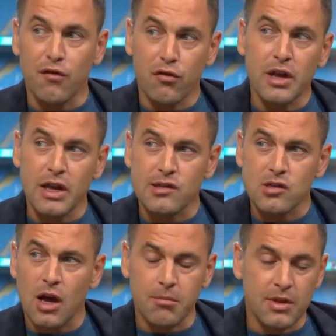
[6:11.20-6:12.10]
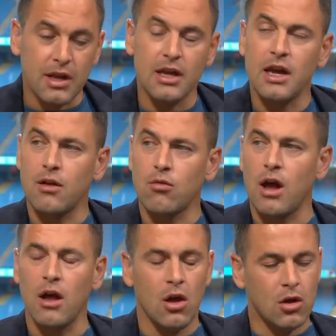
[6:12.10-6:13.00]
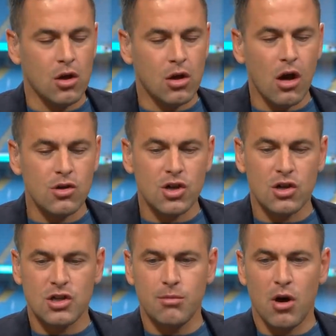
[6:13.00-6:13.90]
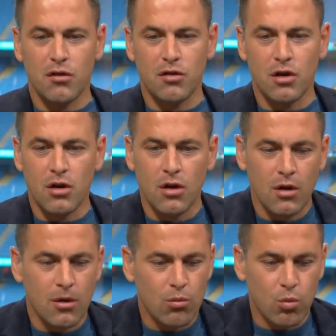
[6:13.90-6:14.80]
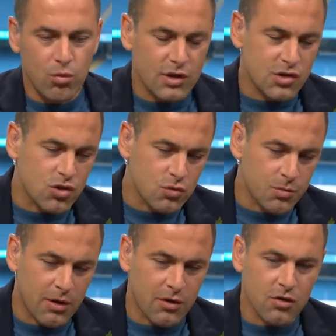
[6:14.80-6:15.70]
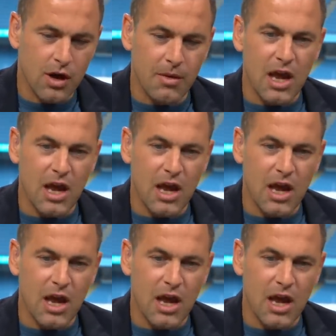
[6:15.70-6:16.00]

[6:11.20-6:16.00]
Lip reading: 3 years' time, did he get it right? You can't judge him after this short period of time.